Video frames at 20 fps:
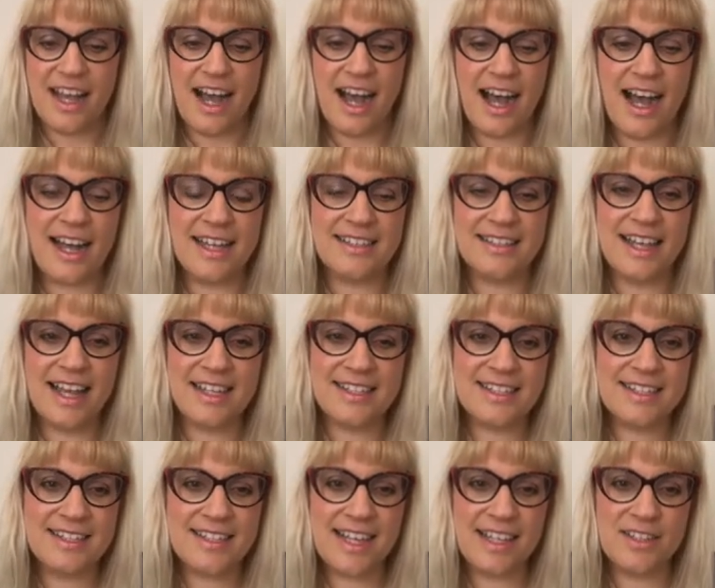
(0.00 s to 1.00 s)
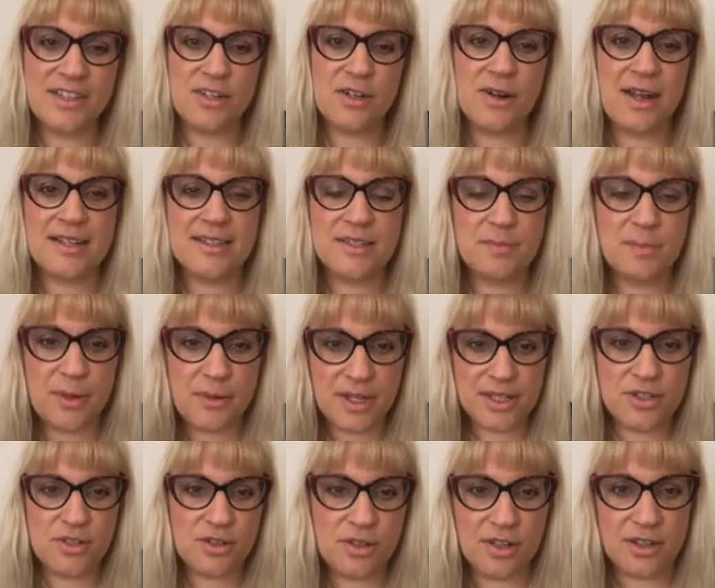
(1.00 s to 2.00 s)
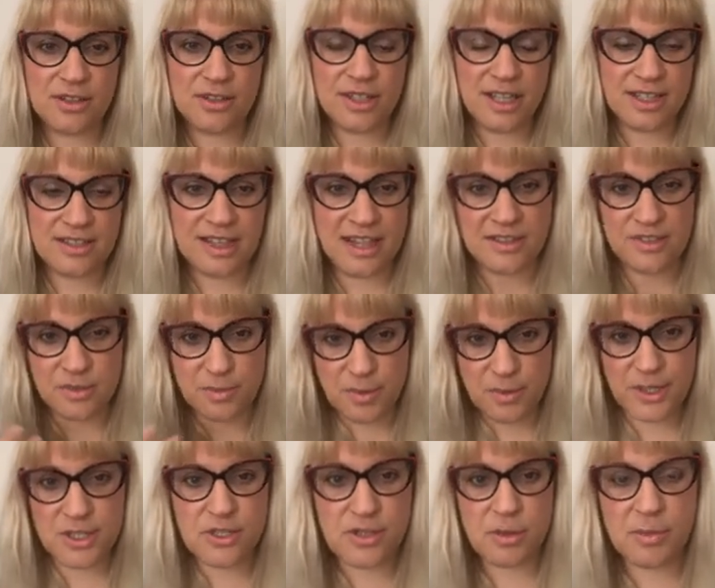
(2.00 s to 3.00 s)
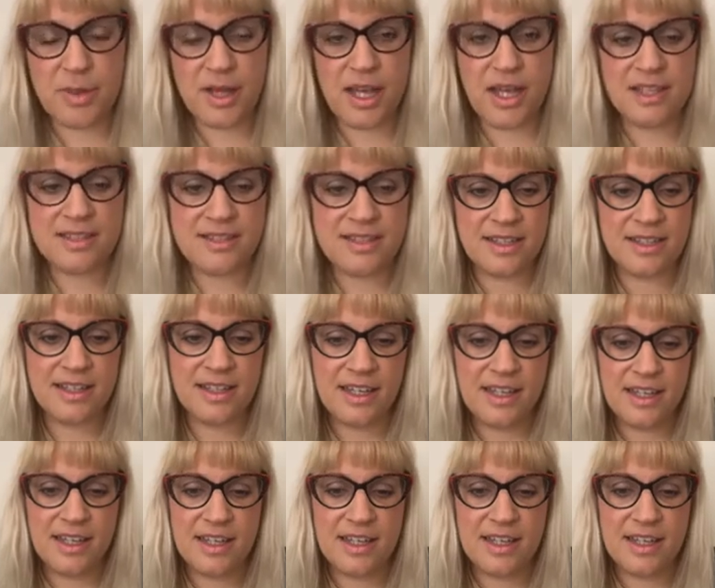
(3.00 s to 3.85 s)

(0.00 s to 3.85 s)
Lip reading: And as I said, as a spiritual person,